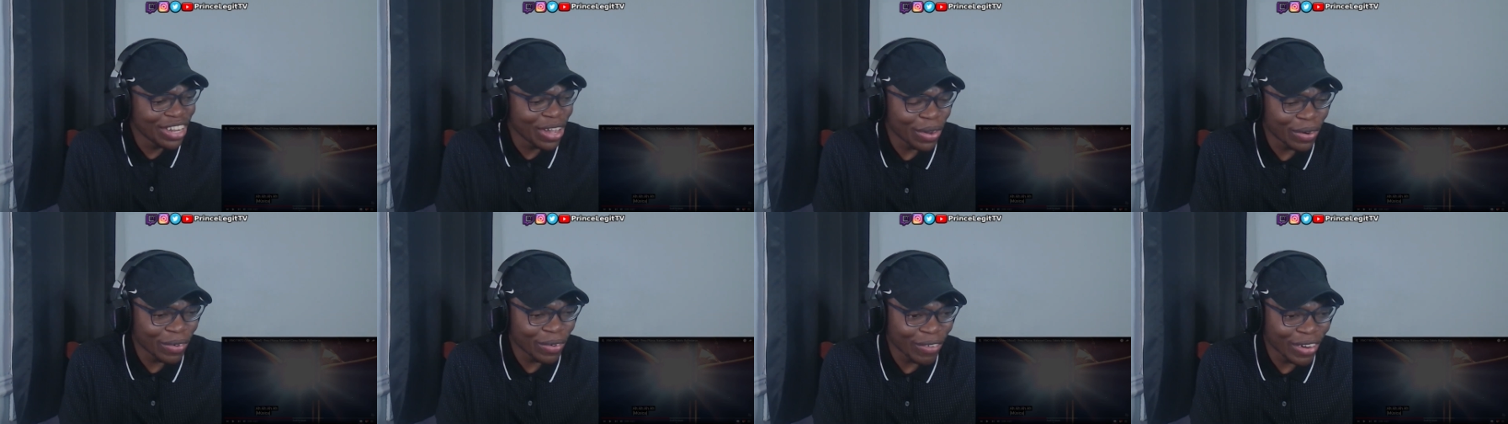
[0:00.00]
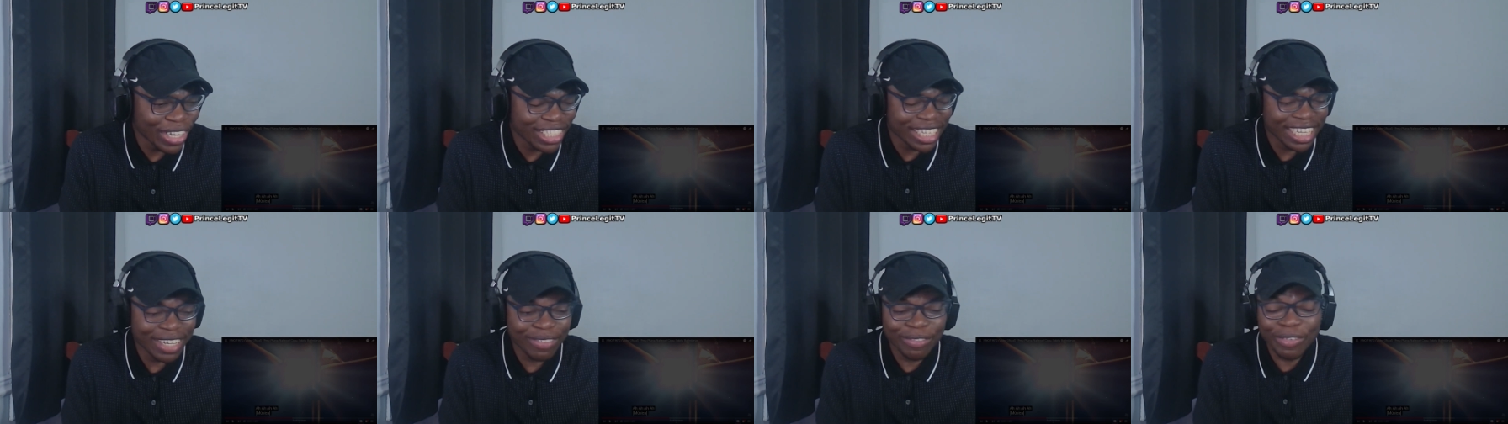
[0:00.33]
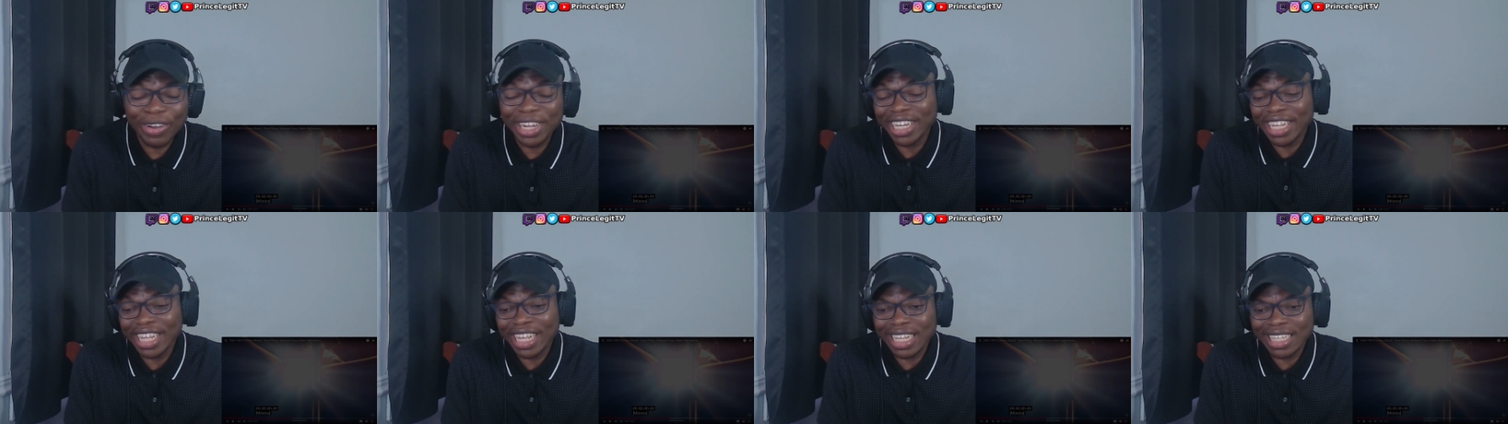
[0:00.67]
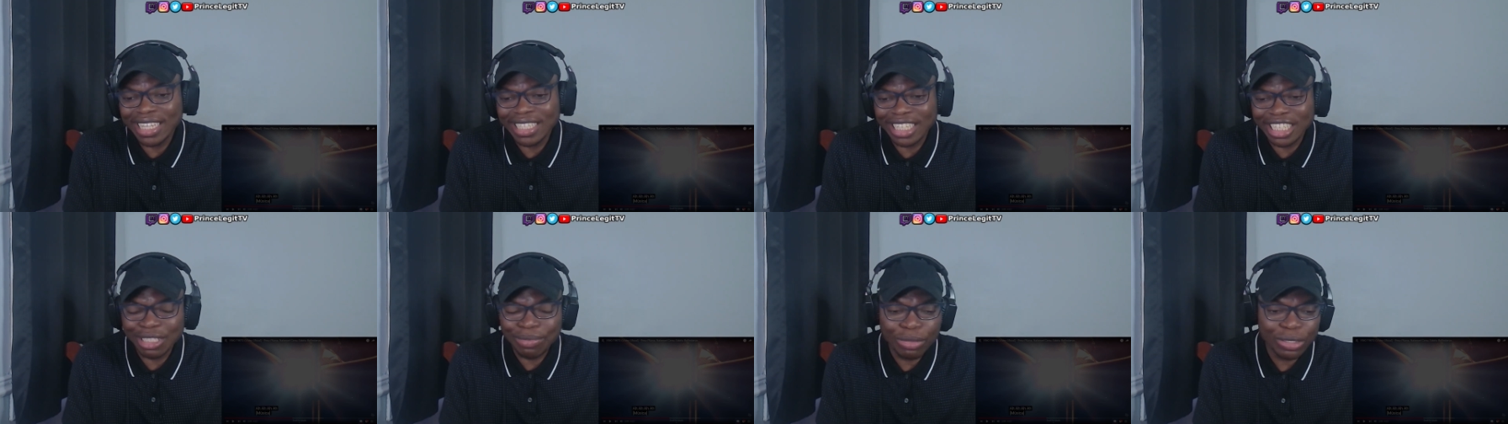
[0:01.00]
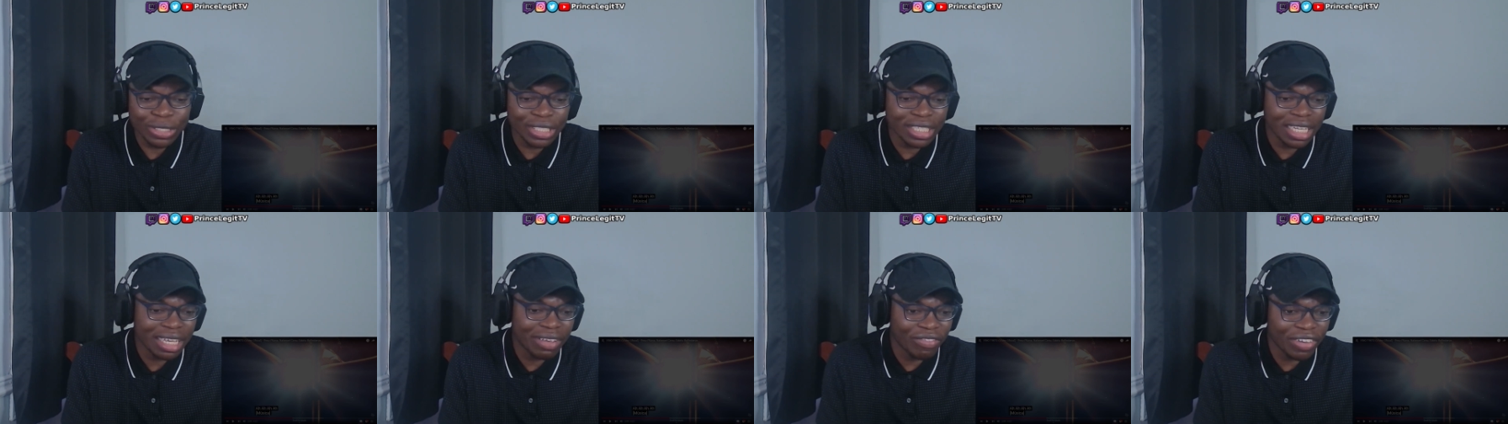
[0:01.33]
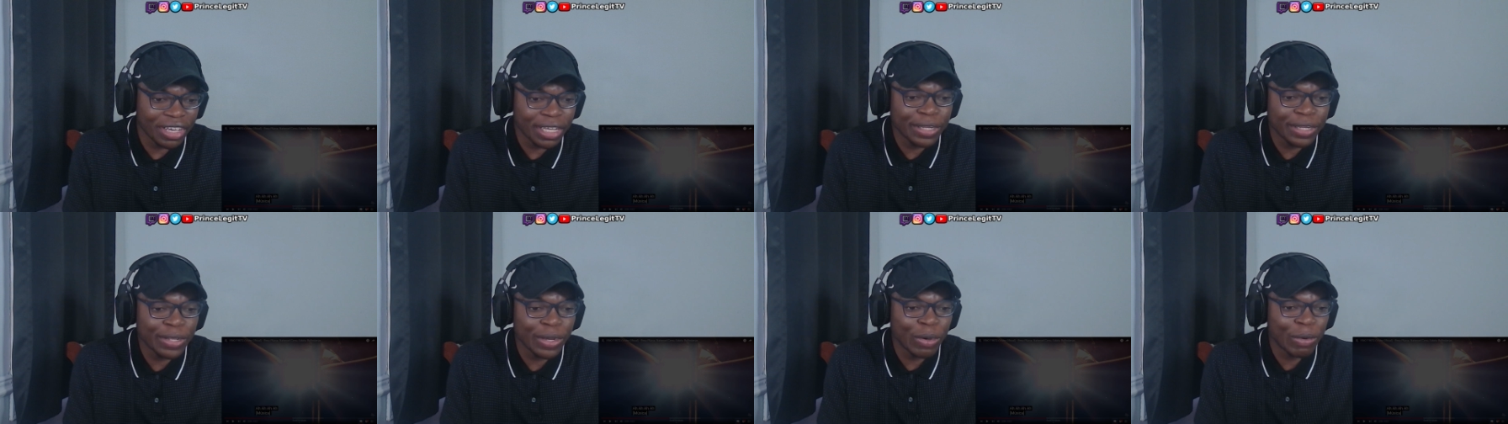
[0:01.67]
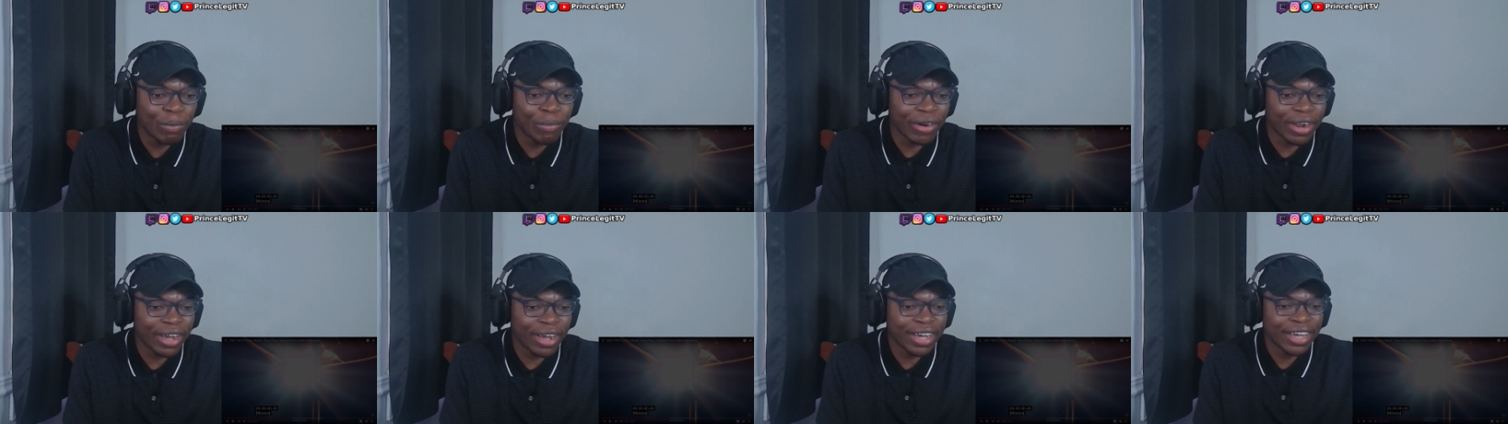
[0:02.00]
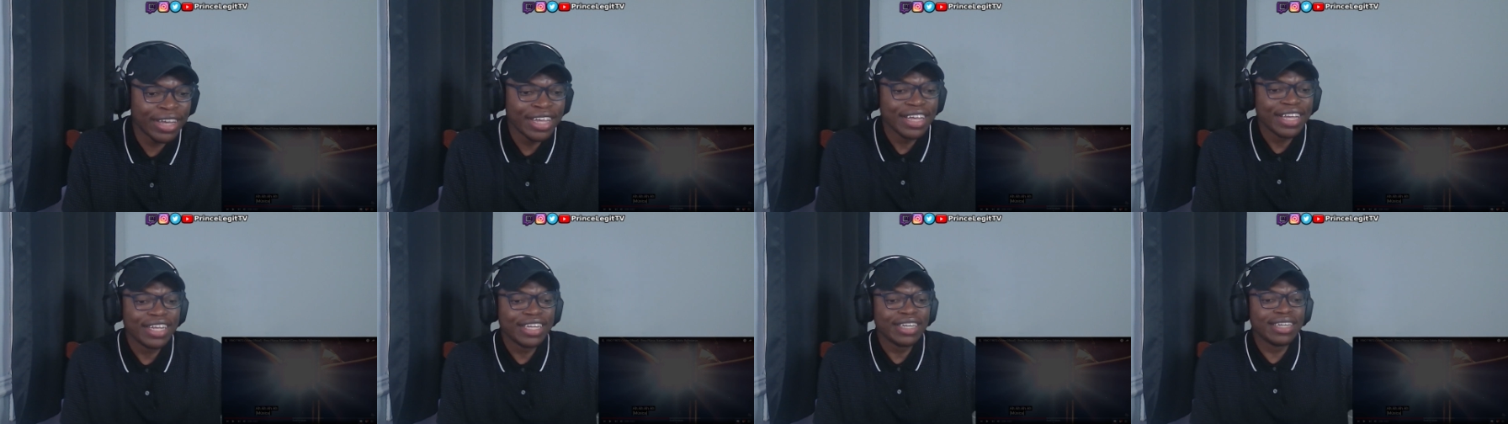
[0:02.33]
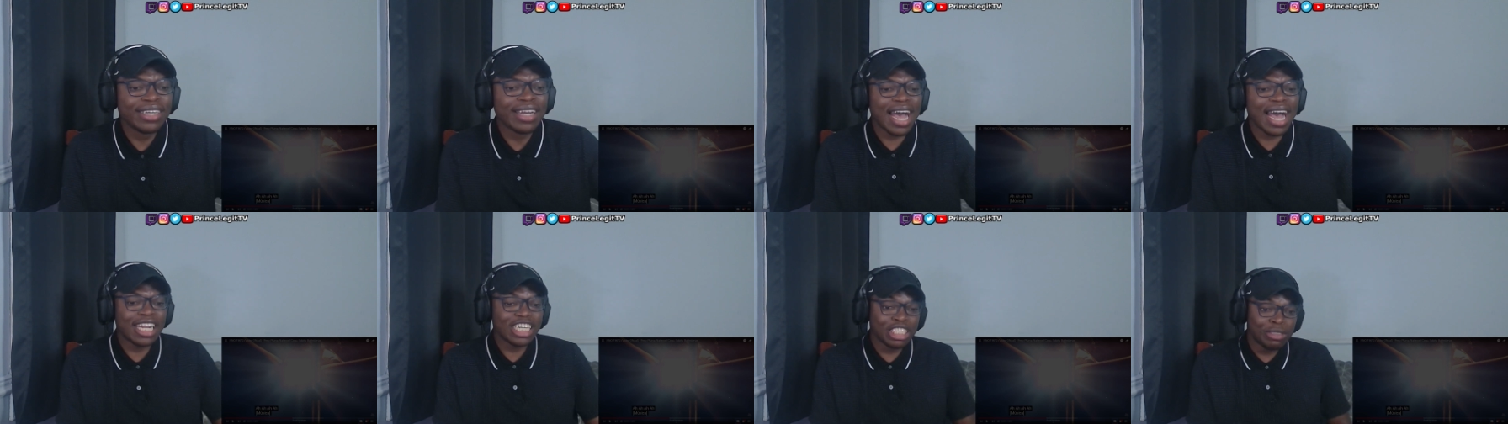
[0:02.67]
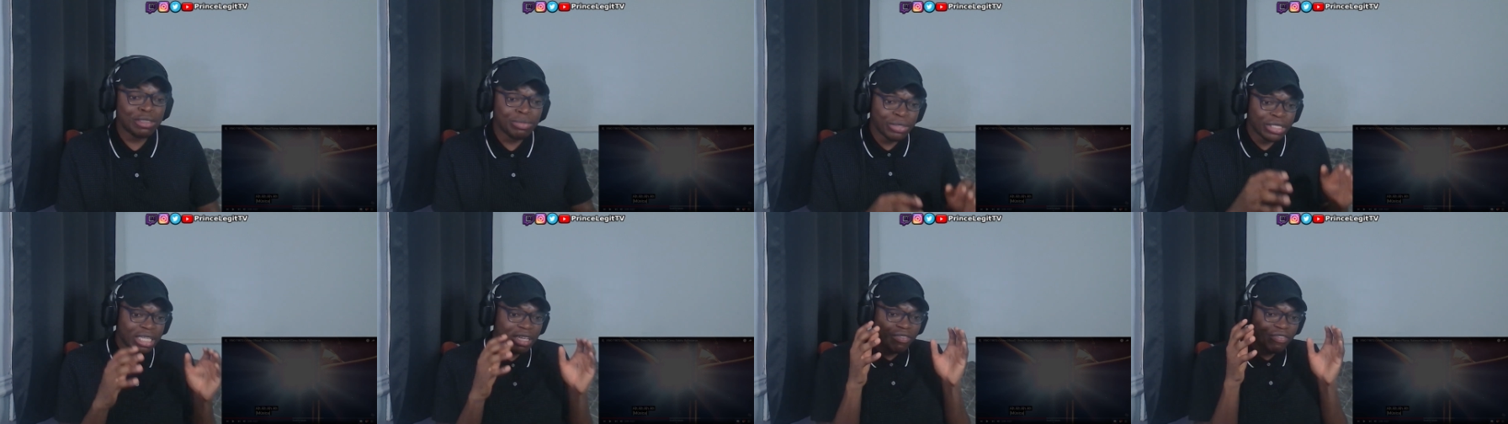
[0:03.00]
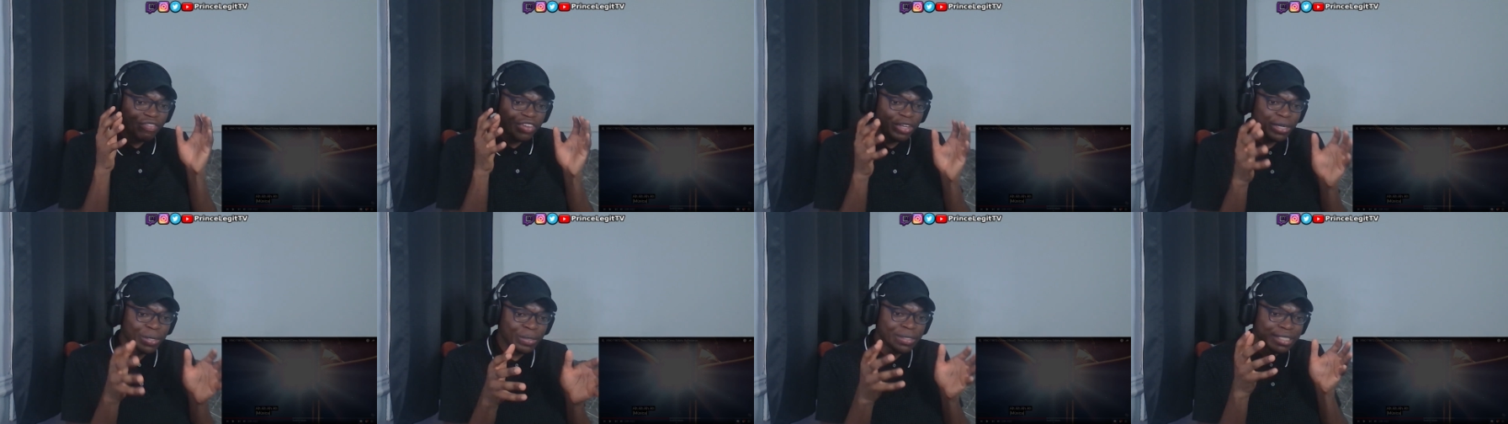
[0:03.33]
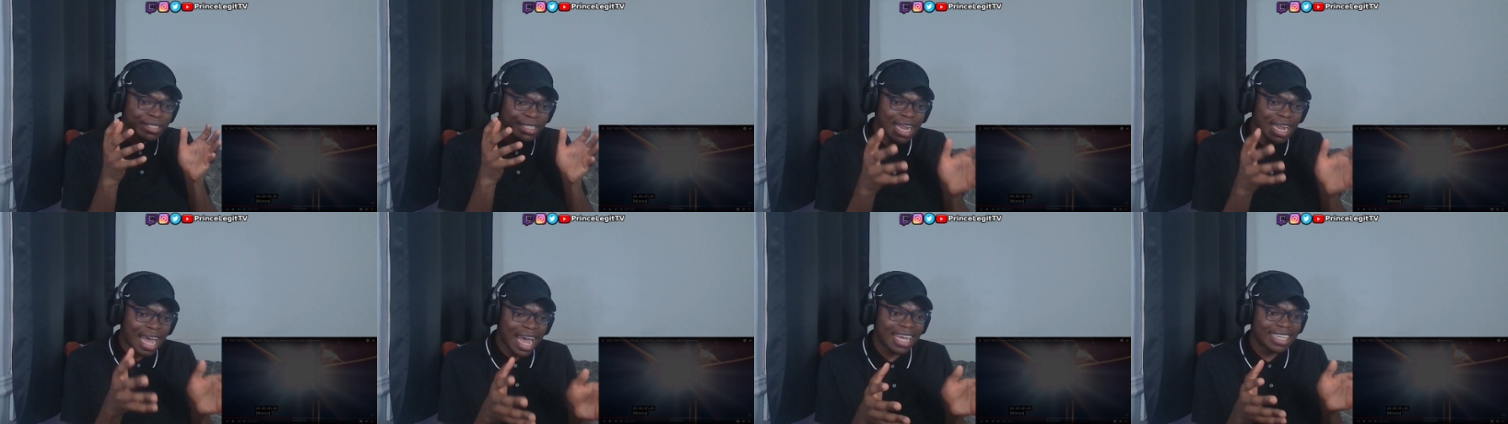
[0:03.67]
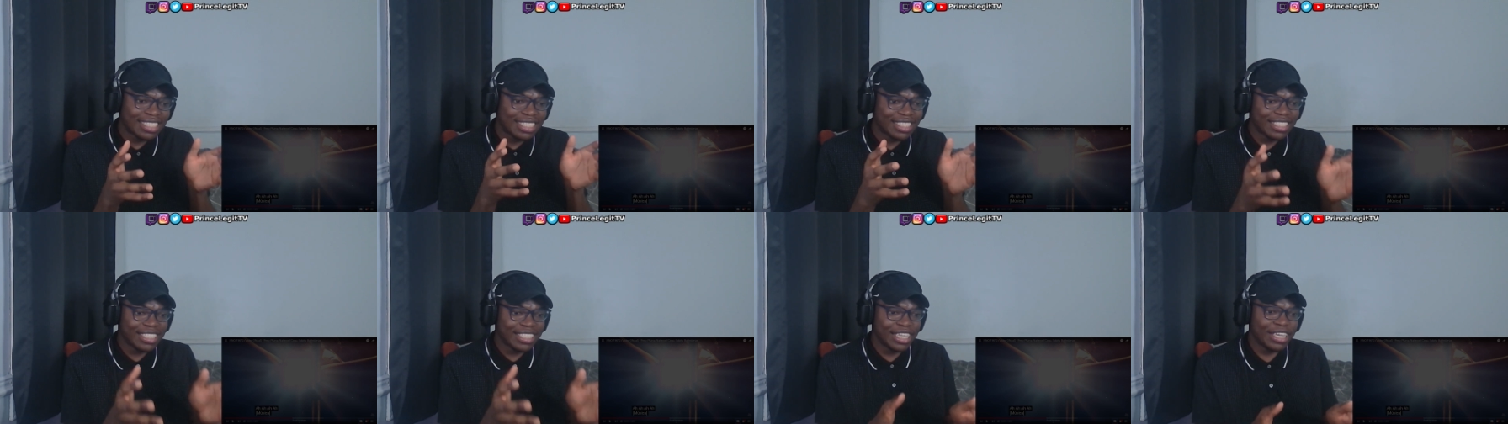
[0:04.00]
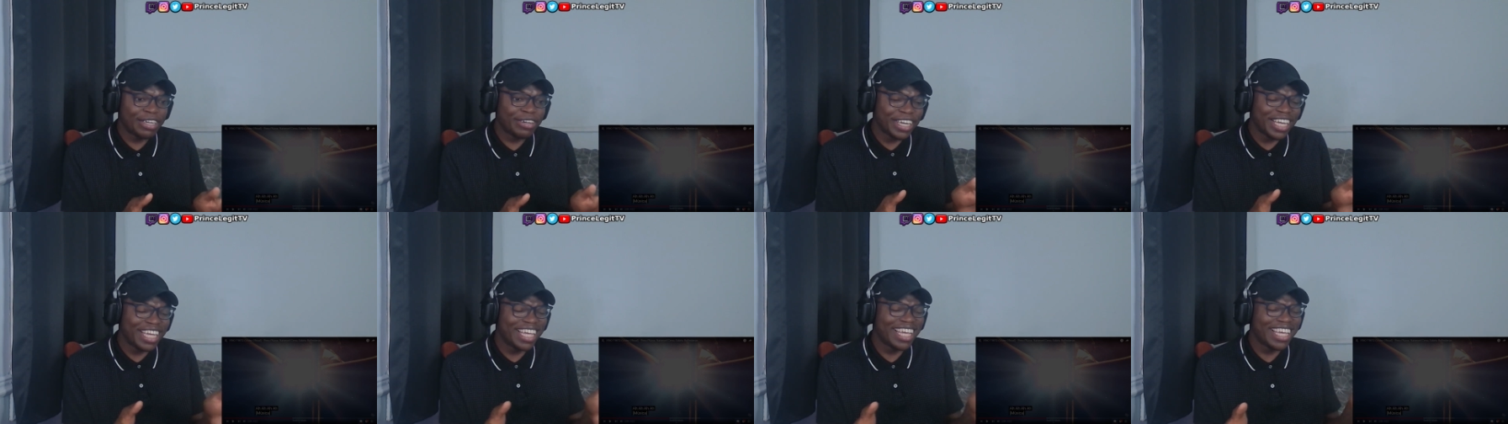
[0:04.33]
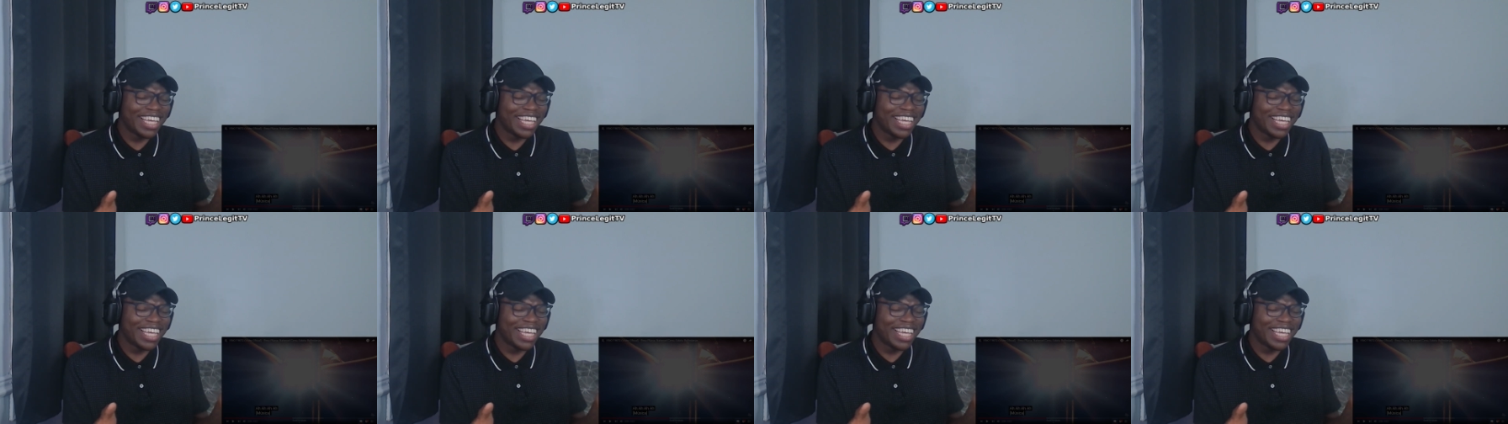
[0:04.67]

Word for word: yo, what what is this music video, bro? Nah, this music video is not serious.